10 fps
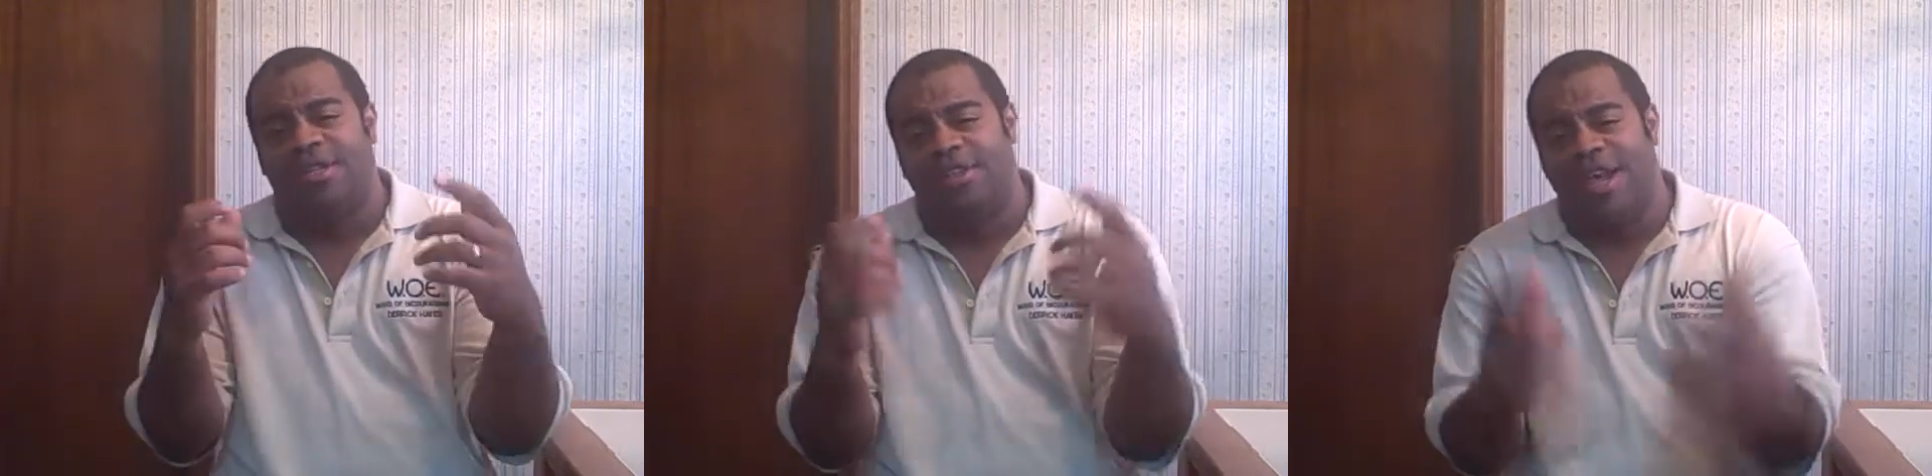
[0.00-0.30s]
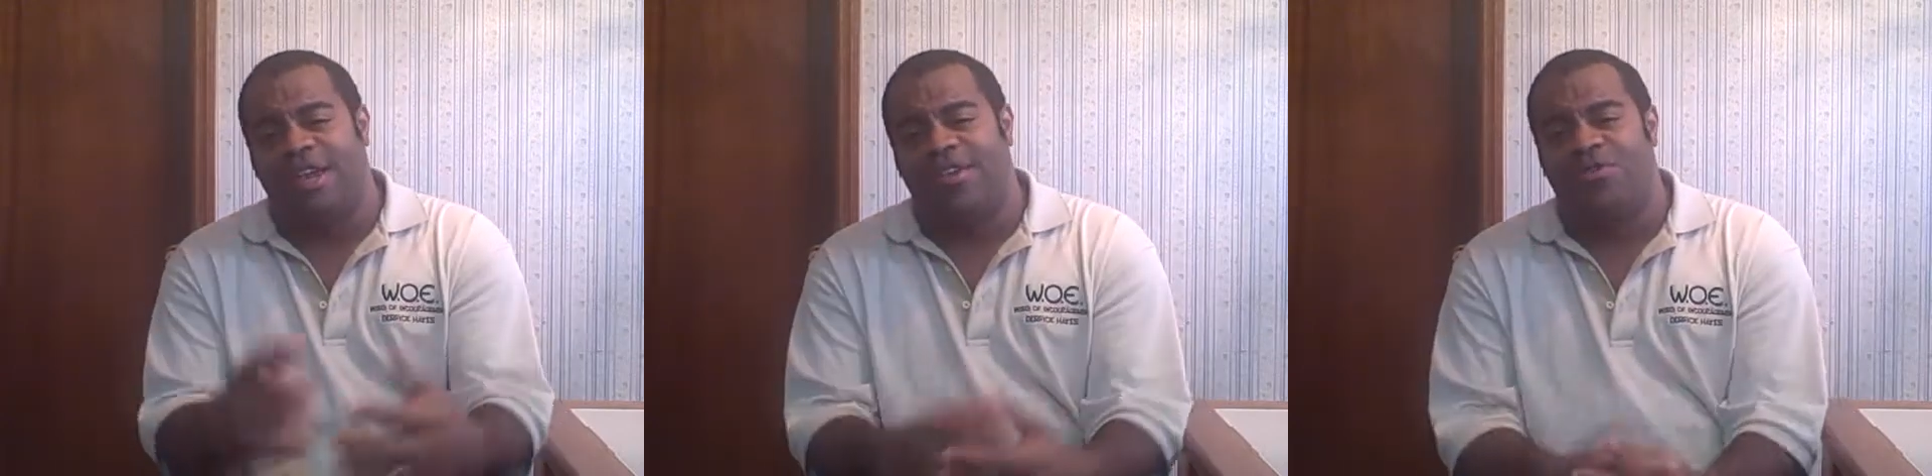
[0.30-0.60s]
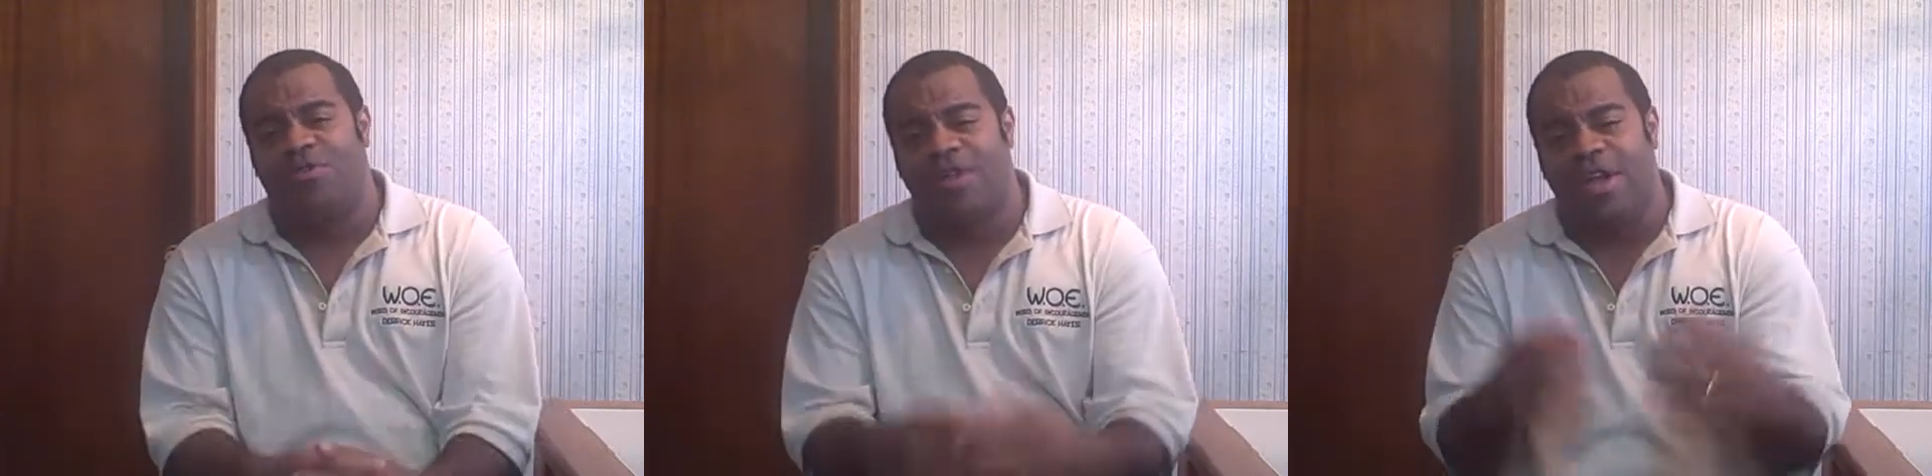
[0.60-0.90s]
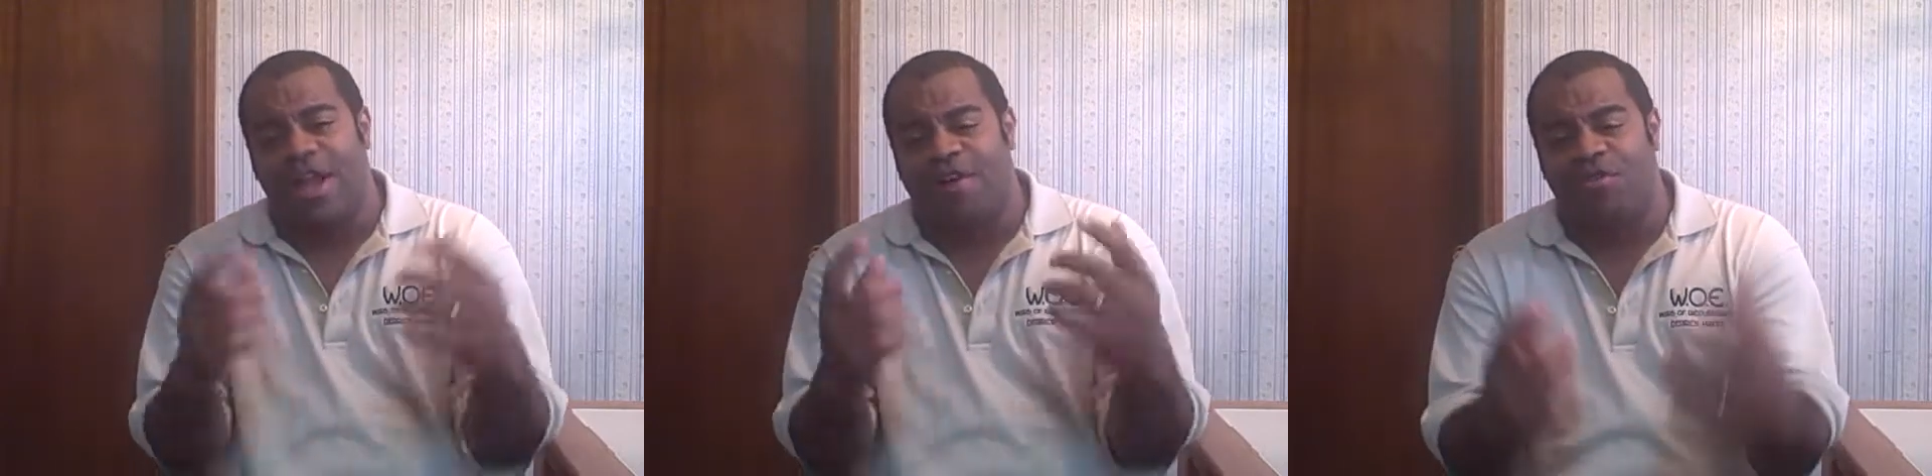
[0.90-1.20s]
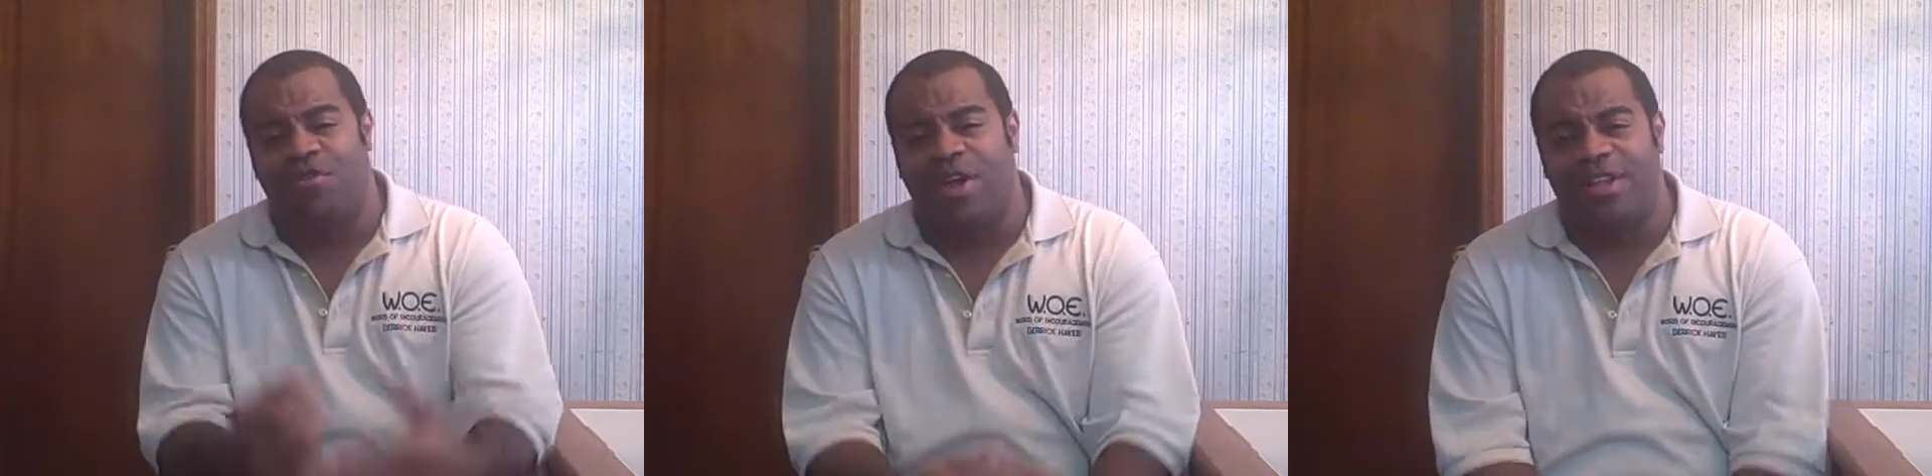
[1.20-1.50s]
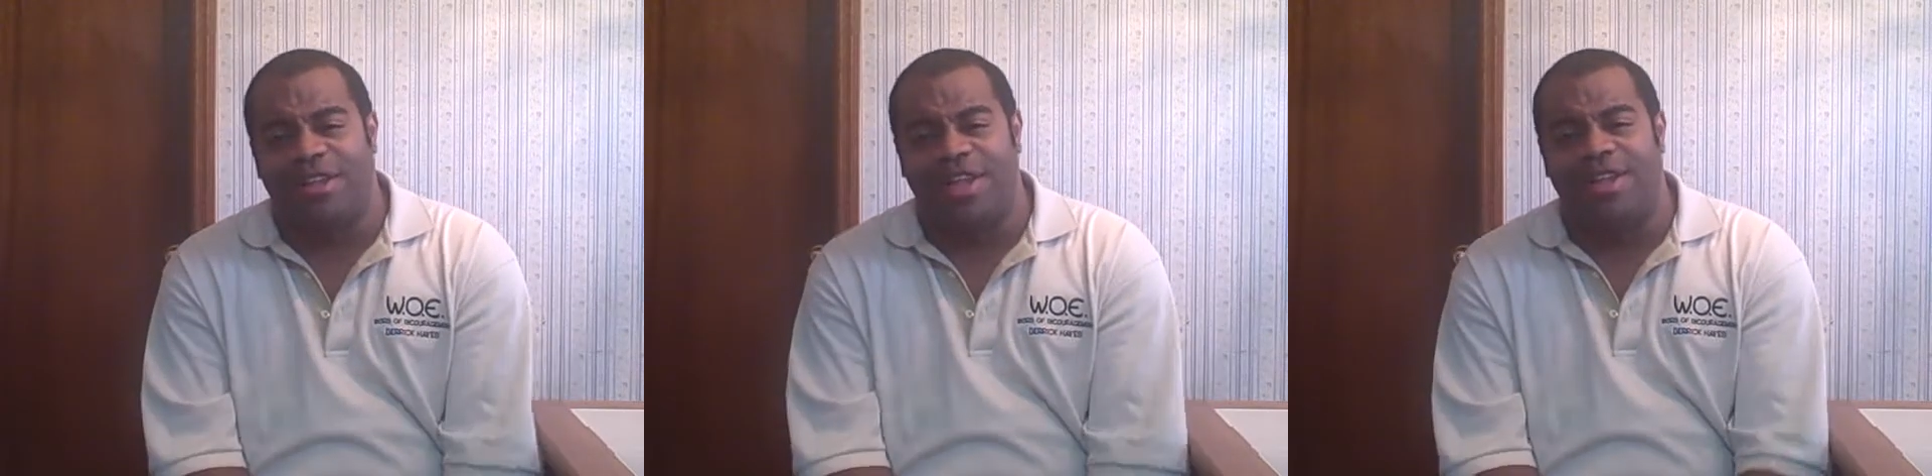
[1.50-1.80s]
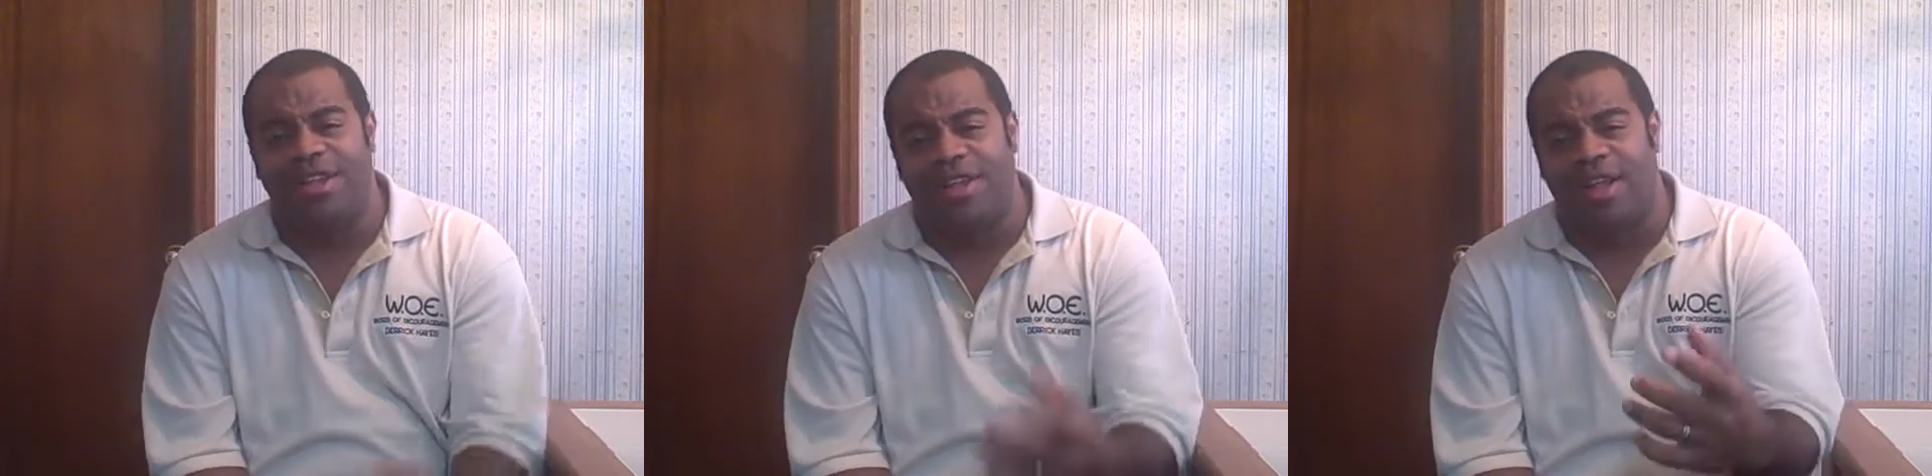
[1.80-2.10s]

Thank you and have a great day,